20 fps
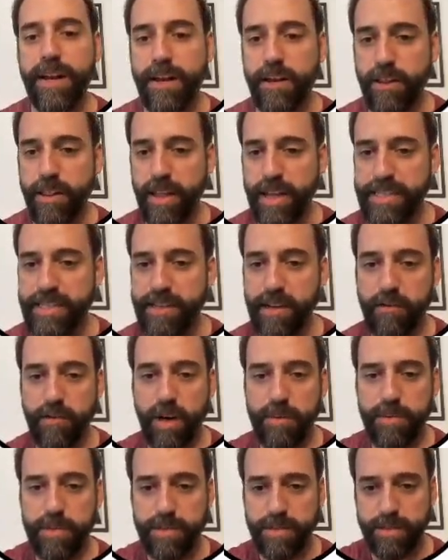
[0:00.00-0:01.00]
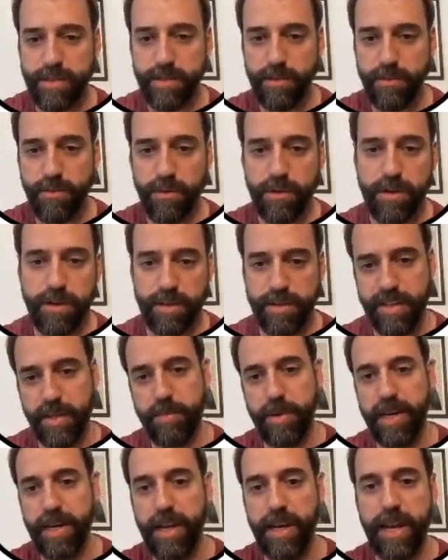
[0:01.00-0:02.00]
Now, the histograms look
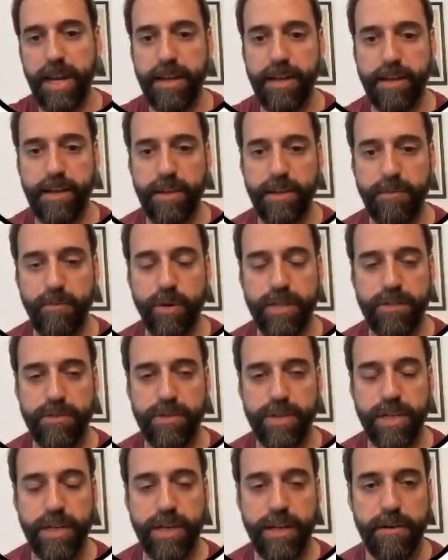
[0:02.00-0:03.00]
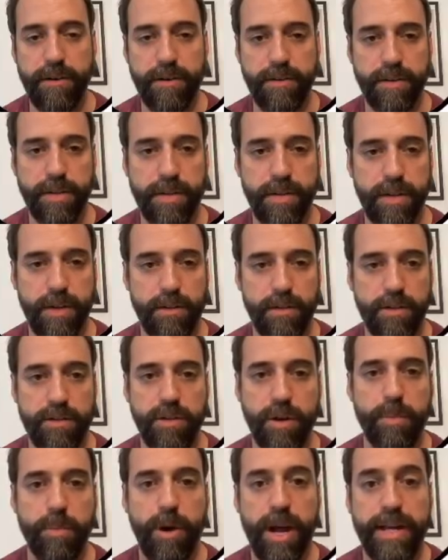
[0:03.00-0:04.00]
typically like what you see here on the
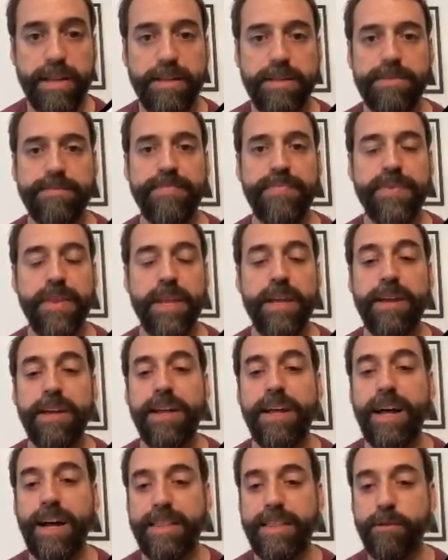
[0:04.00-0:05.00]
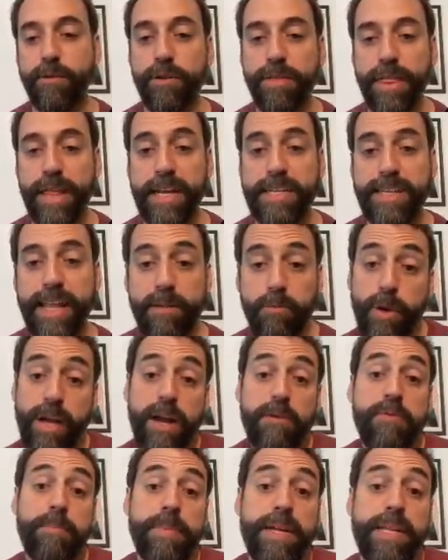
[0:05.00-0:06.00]
top right. And the good thing is that we
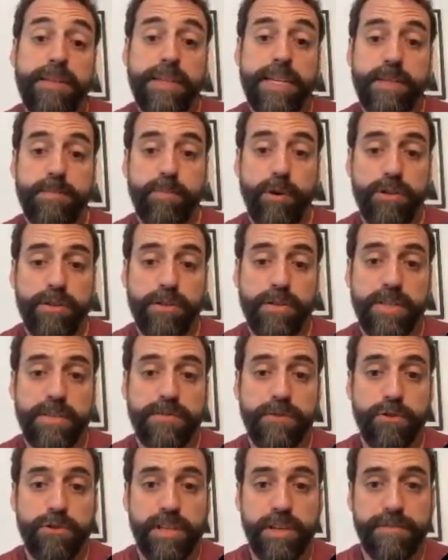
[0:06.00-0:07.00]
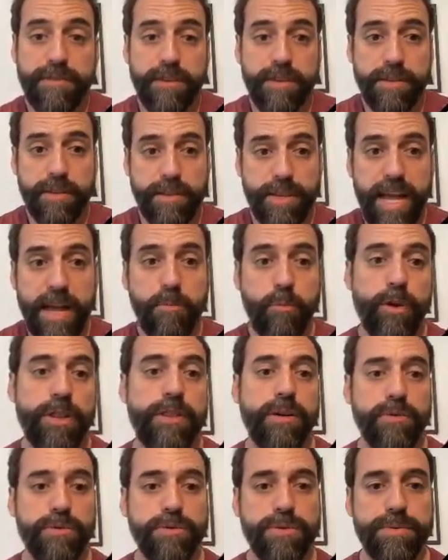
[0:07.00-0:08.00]
can repeat this process for different time
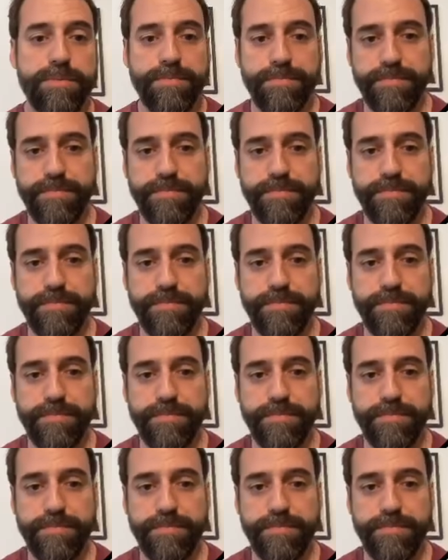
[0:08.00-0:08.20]
windows.